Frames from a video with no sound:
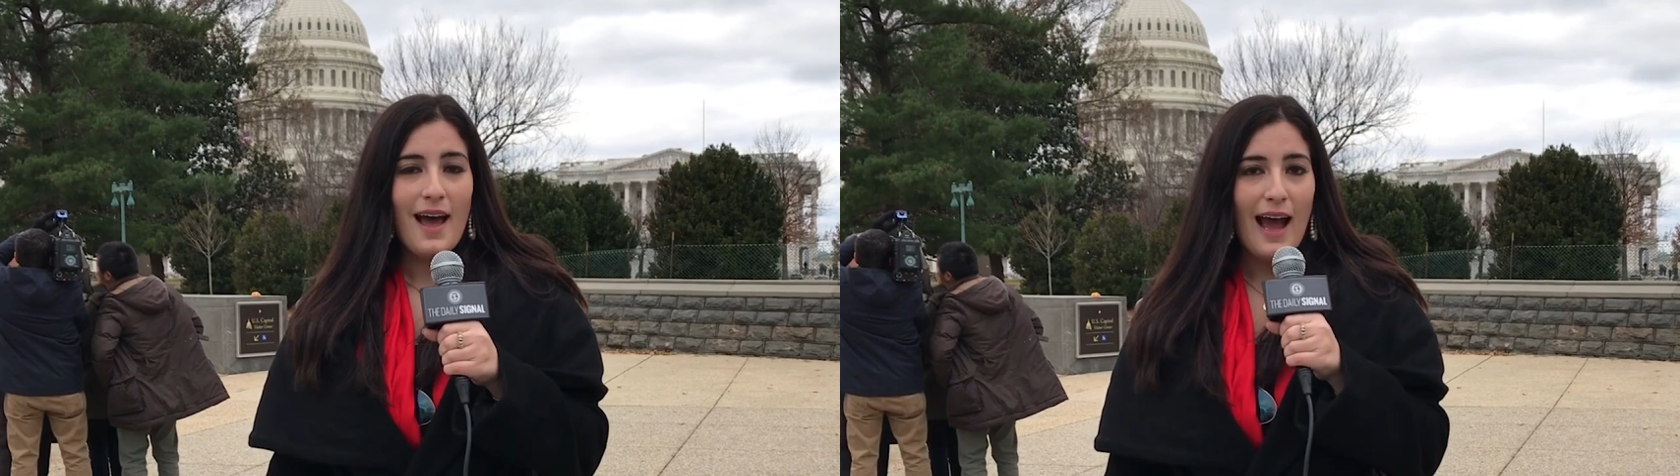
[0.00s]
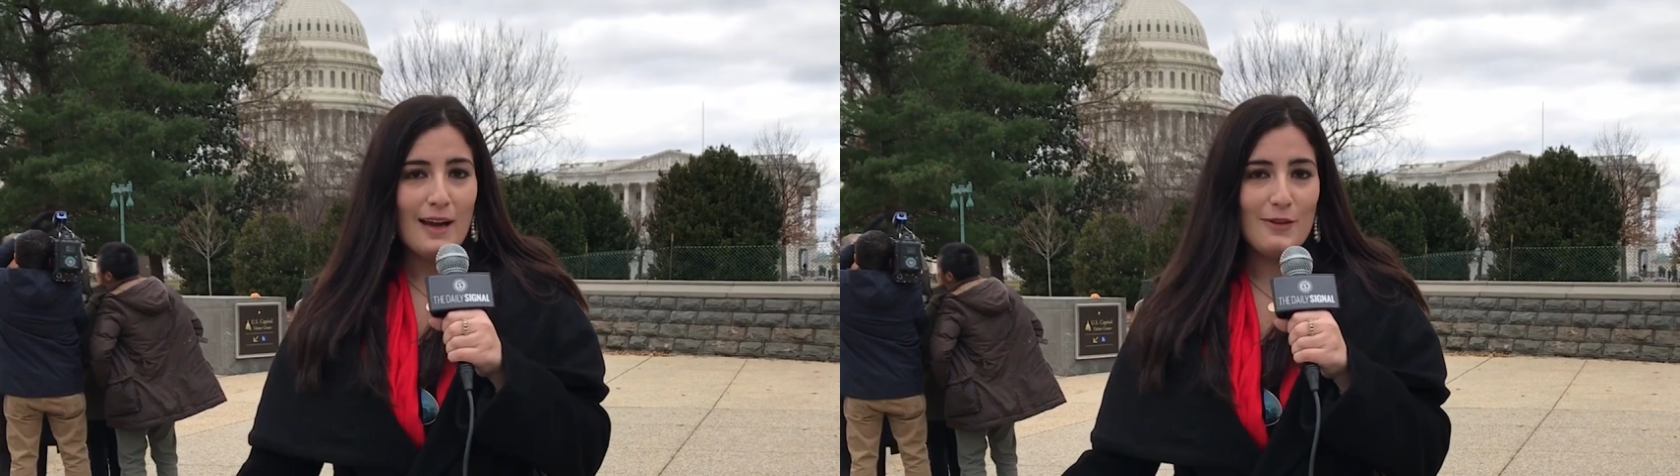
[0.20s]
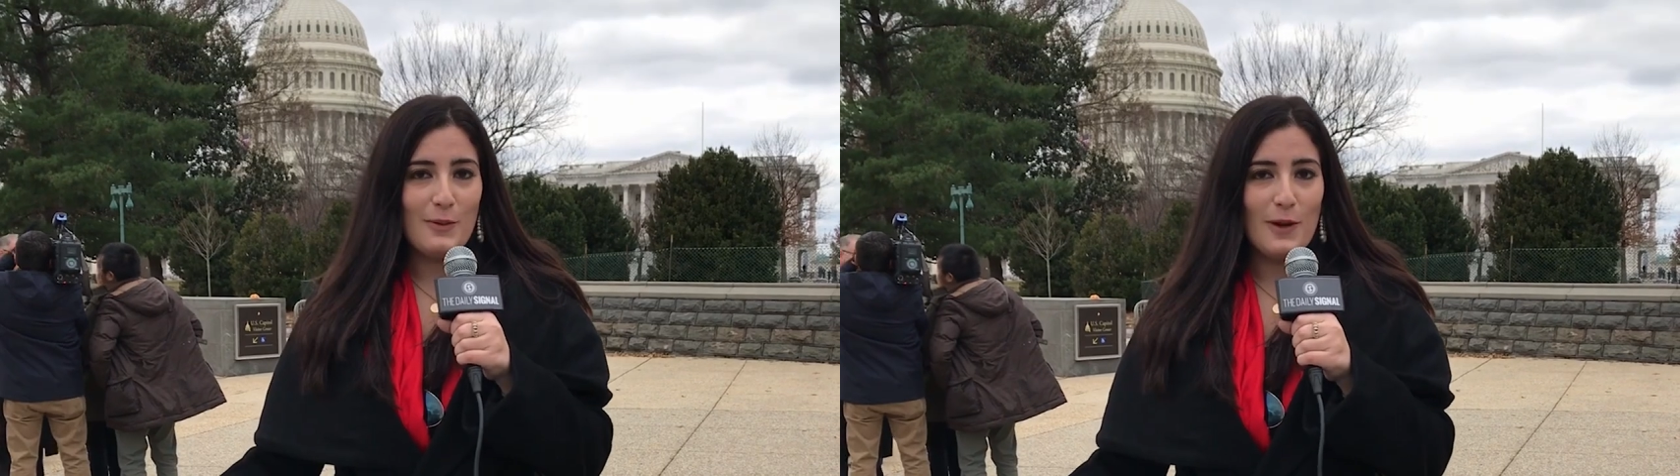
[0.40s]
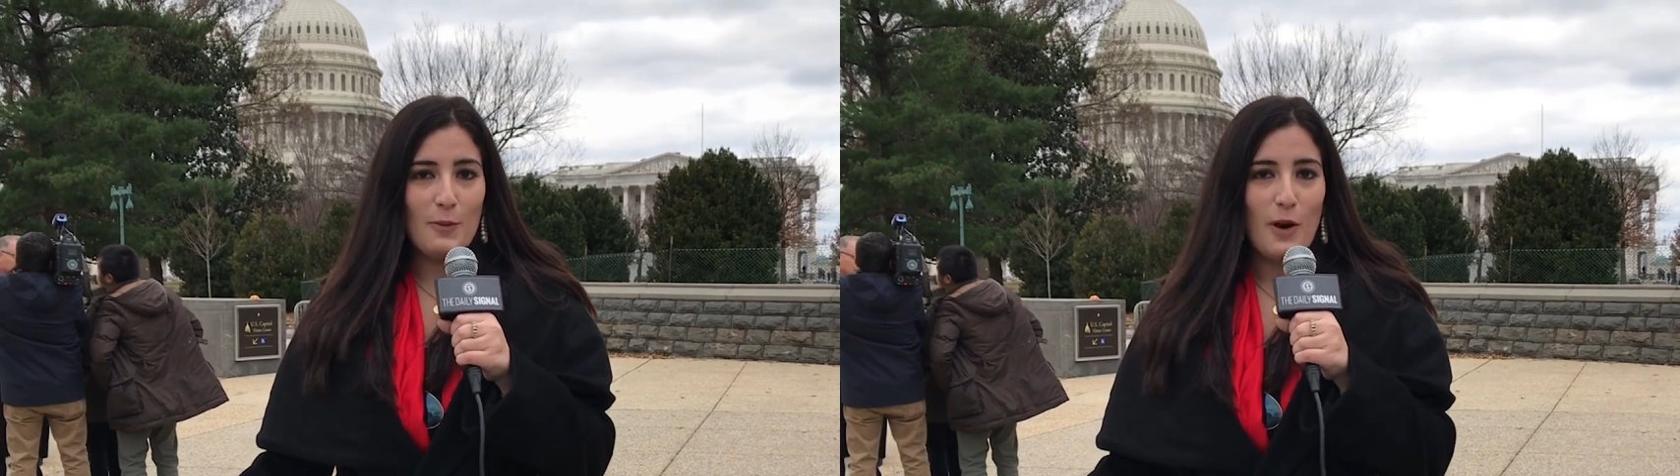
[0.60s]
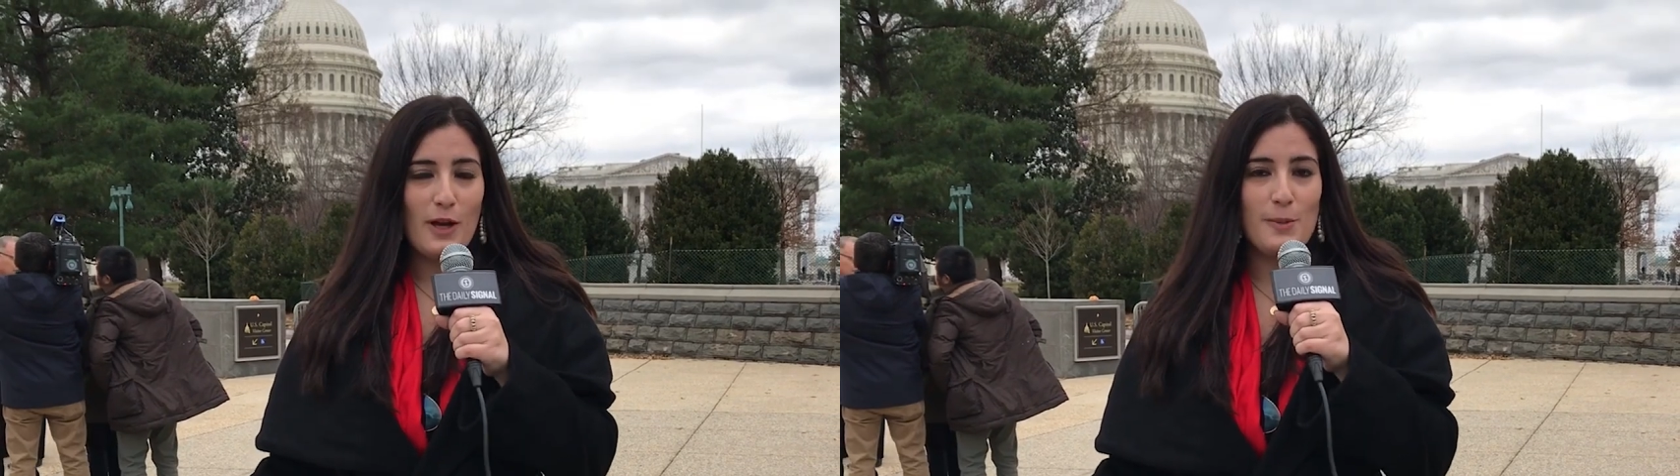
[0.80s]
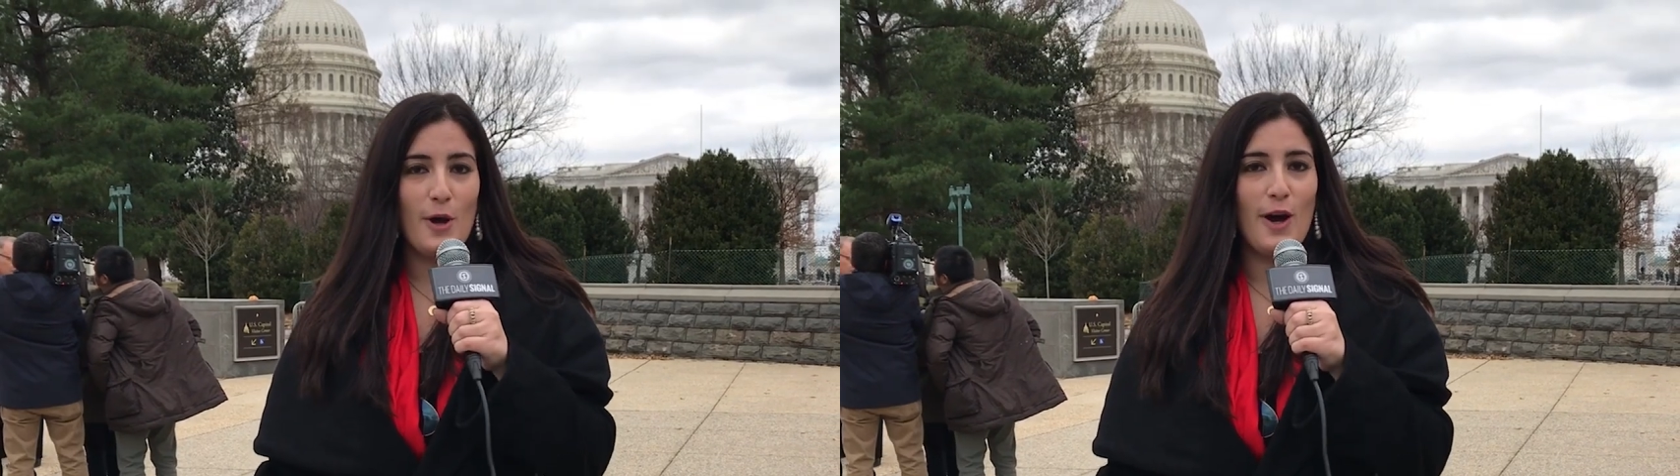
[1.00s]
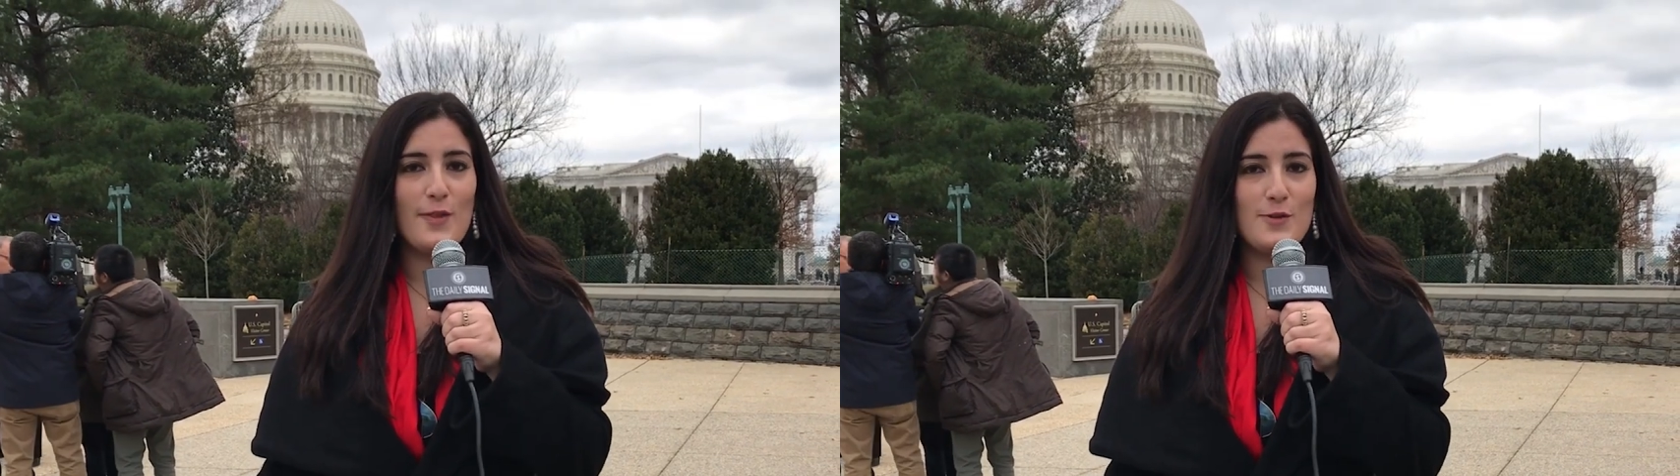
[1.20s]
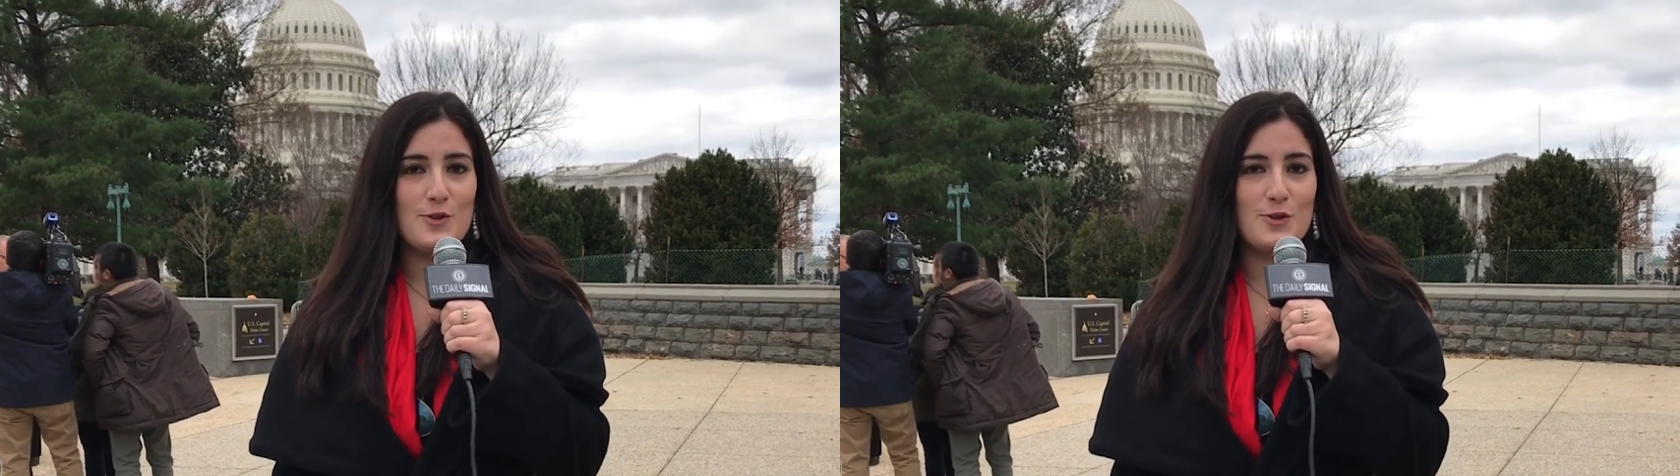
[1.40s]
Hi everyone, welcome to
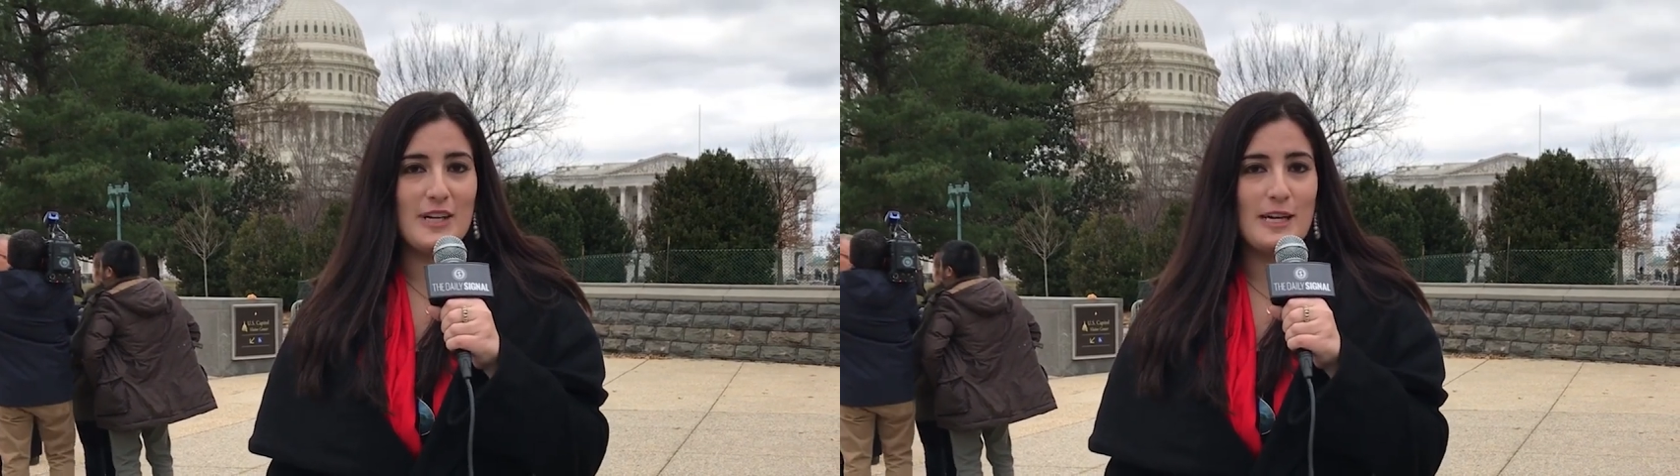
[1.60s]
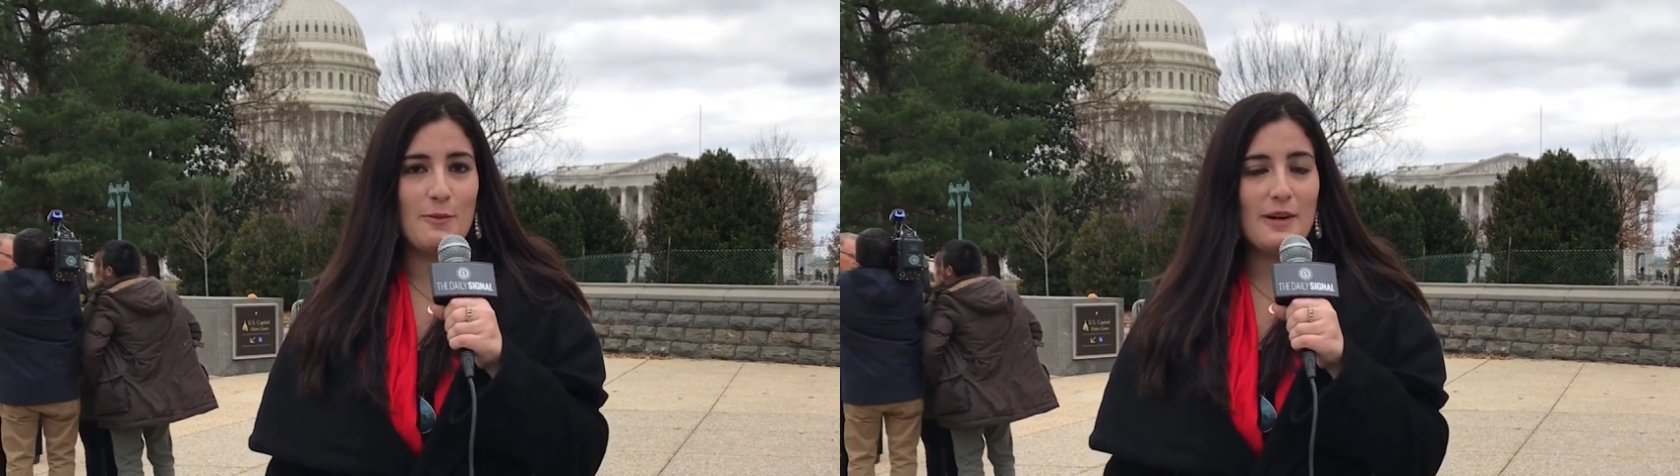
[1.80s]
On the Street.